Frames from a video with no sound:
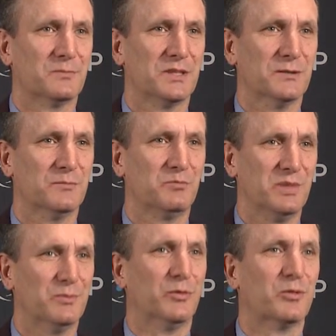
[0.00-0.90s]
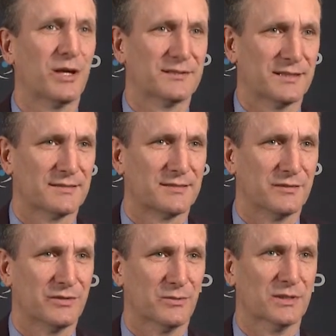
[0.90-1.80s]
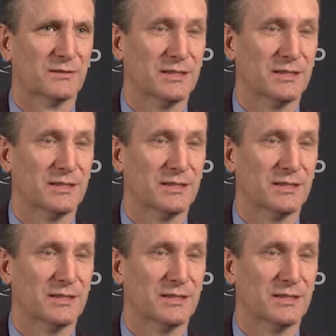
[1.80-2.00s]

you know people process, if you will.